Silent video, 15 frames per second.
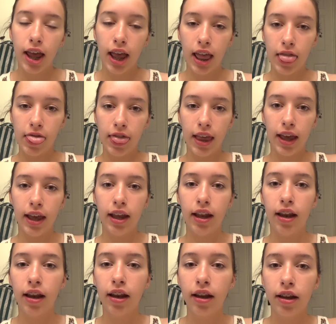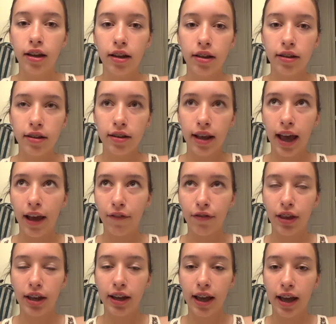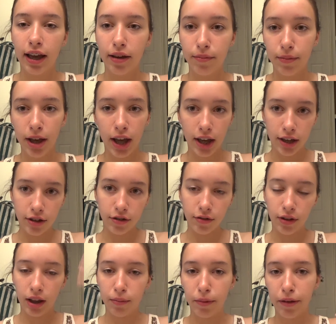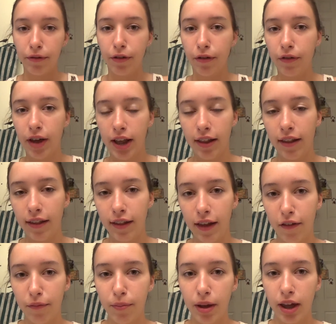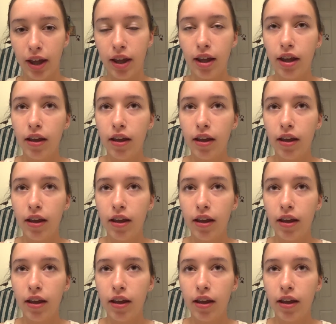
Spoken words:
And then half the time I do like my full face and stuff, but